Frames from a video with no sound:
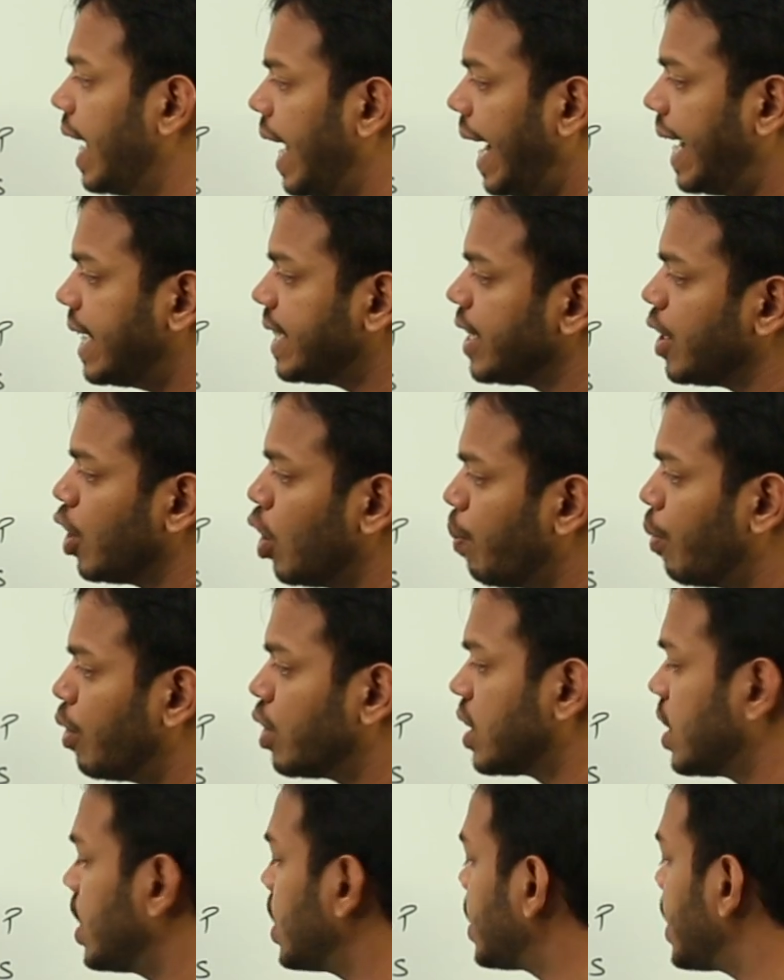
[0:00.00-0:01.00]
and
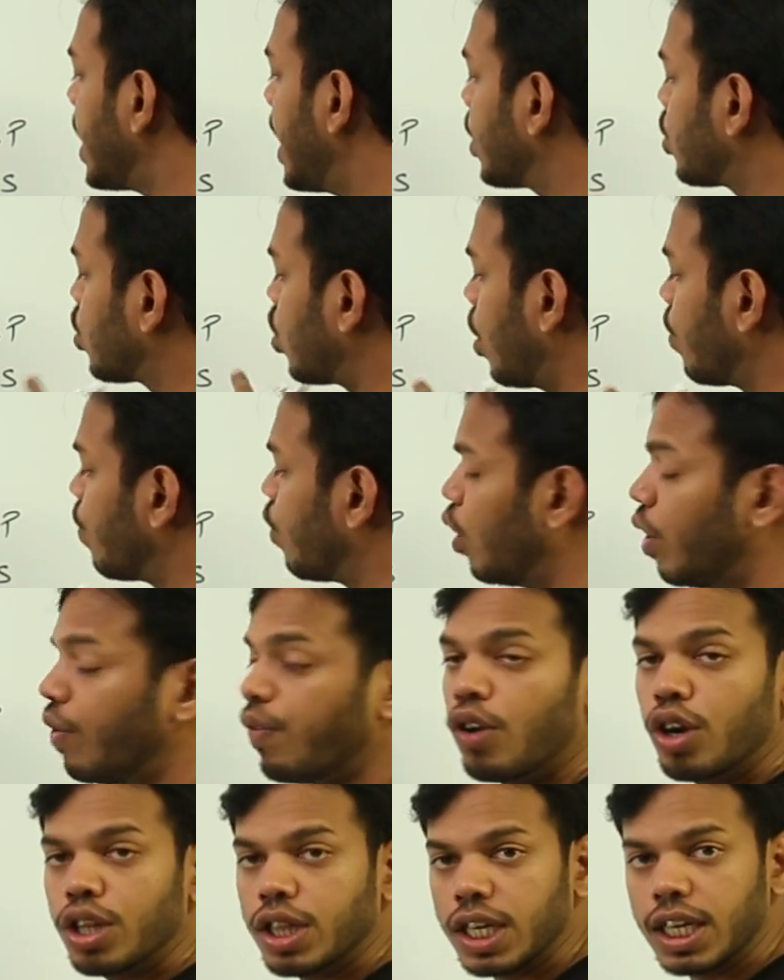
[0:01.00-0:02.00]
0.6 electron volt
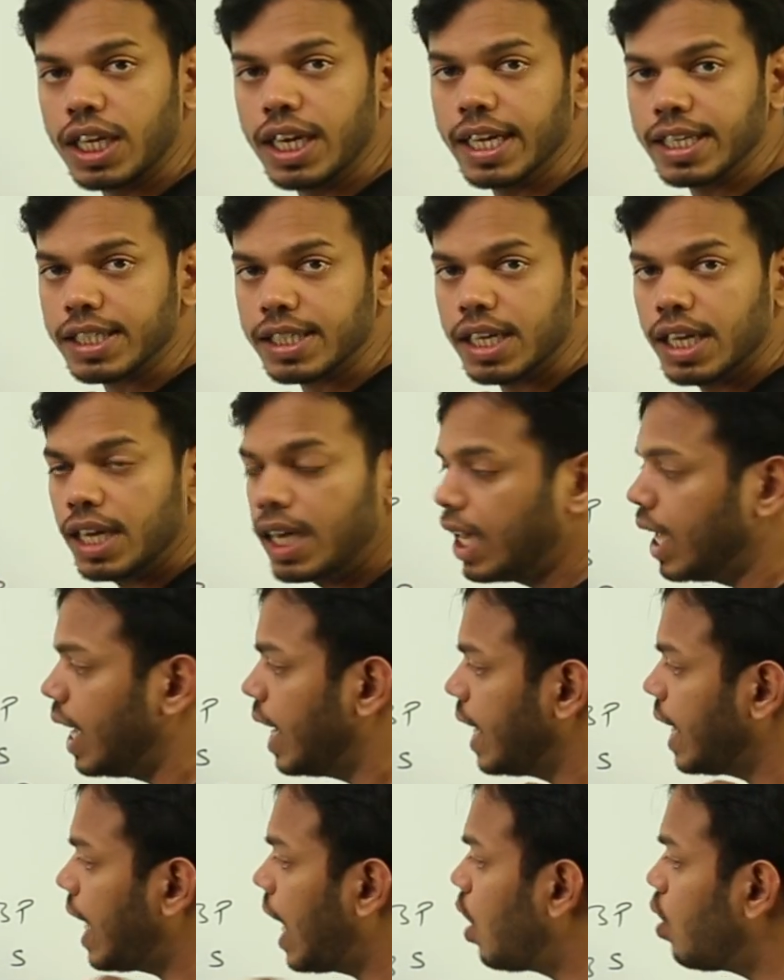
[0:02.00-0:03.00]
for 3s.
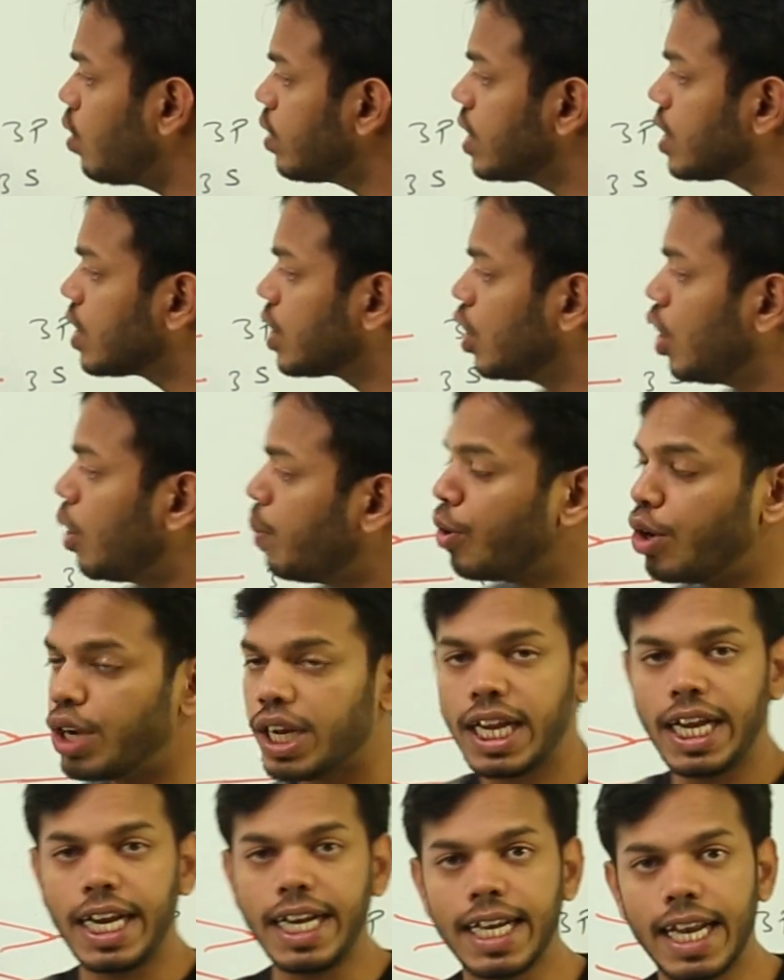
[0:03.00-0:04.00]
Now the
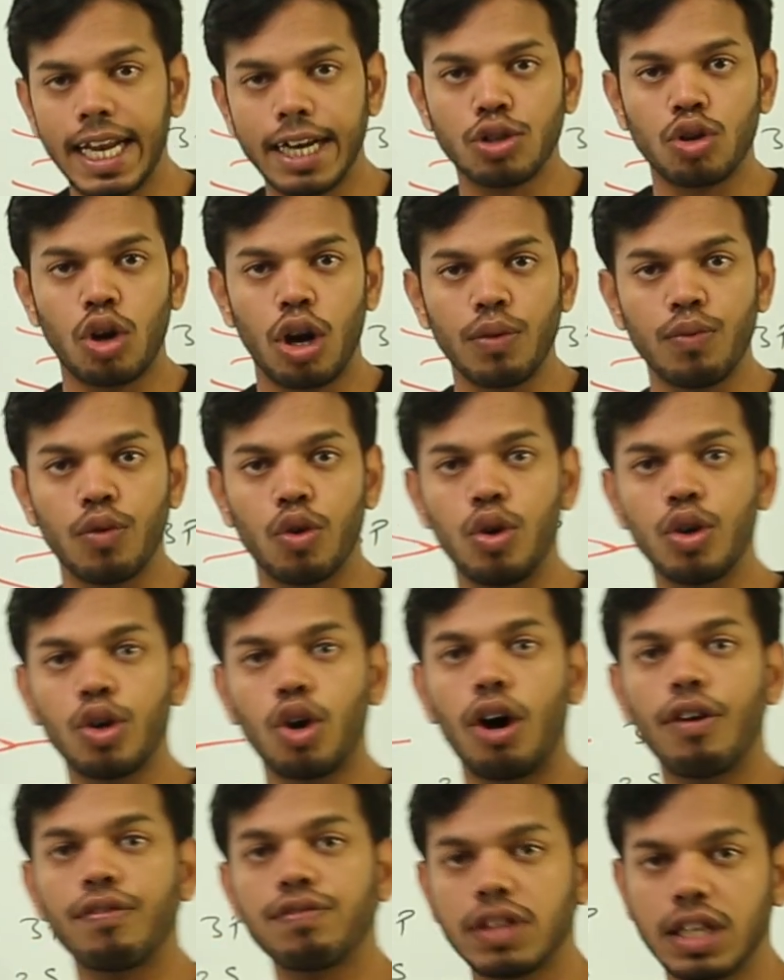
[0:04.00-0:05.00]
0.8 electron volt
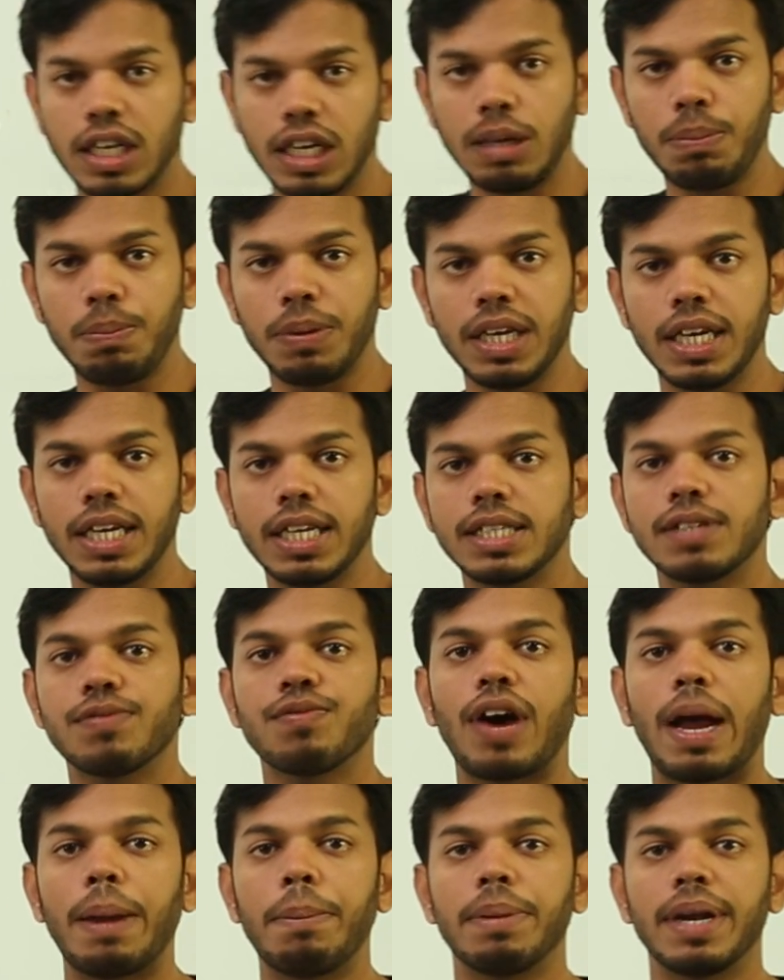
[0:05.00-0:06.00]
of 3p is
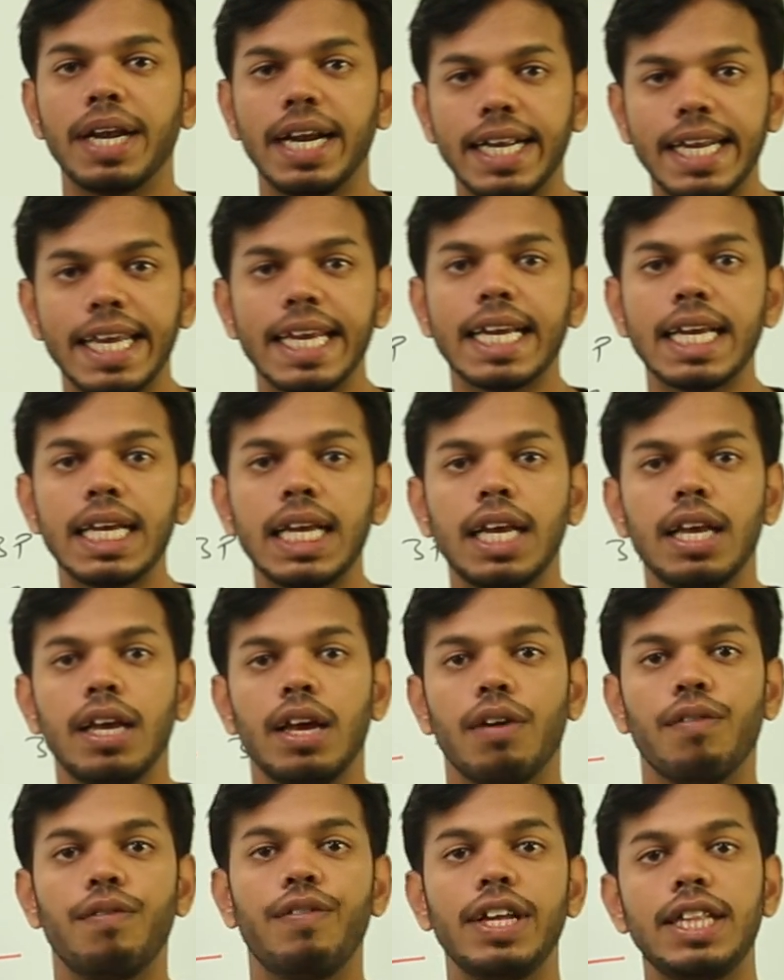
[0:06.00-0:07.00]
vibrating
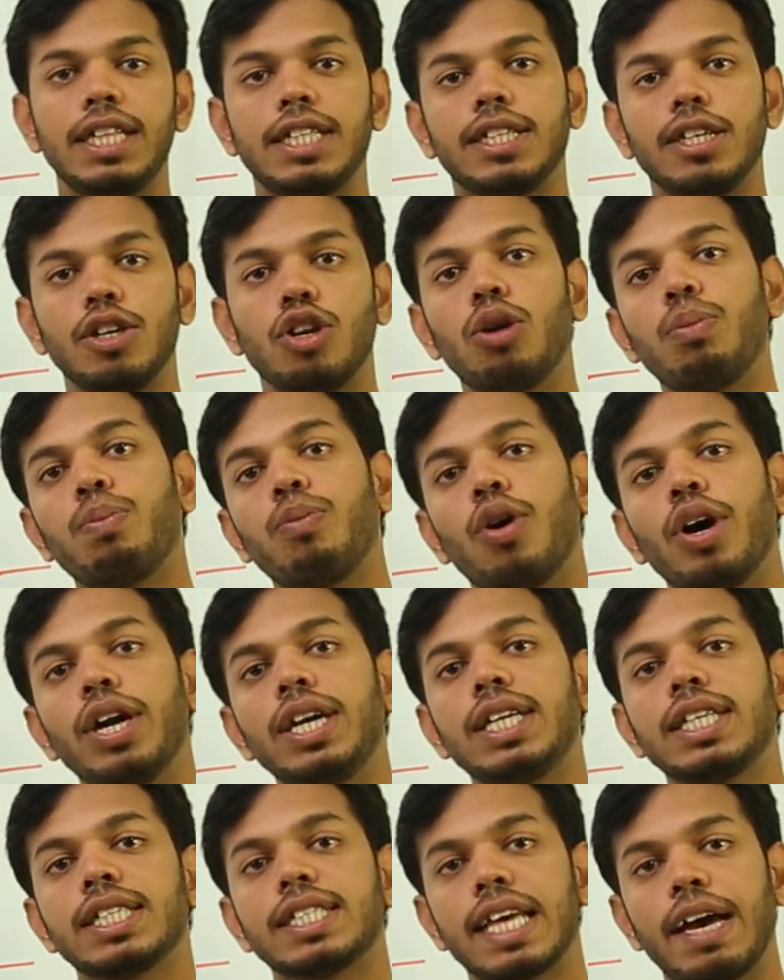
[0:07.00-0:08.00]
with
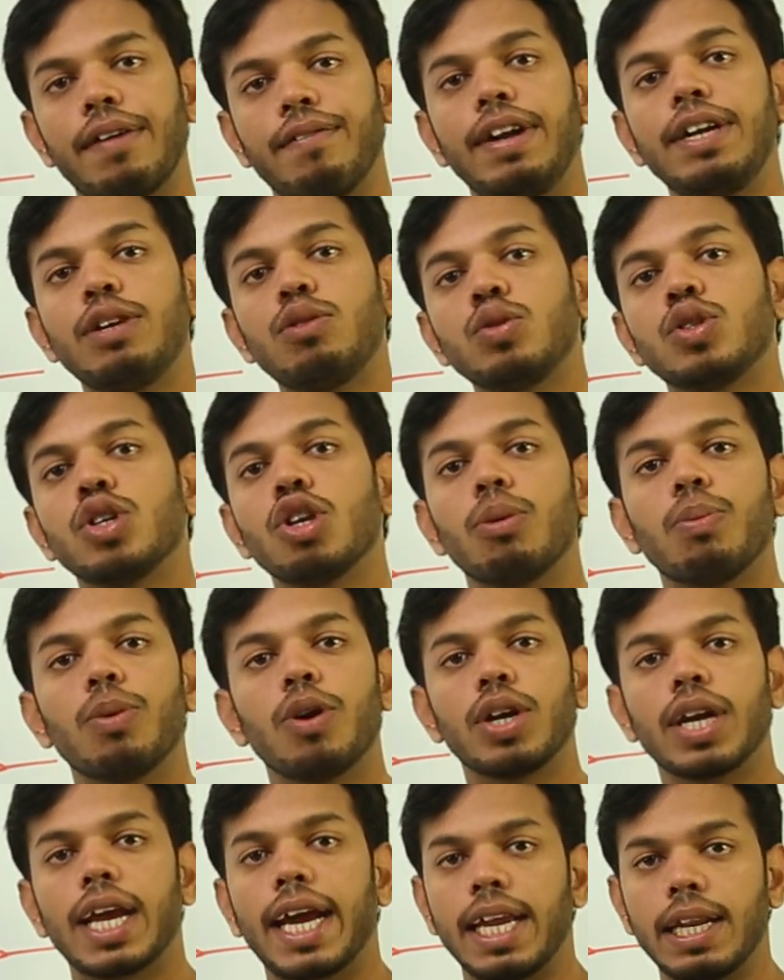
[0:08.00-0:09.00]
0.7 to
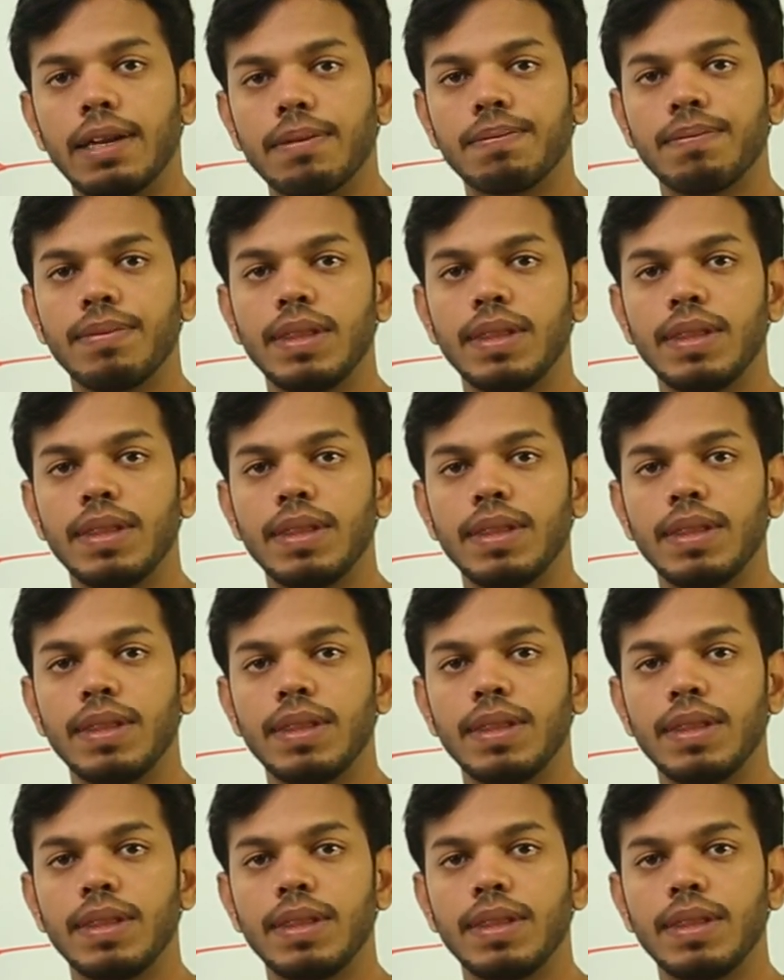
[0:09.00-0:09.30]
0.9.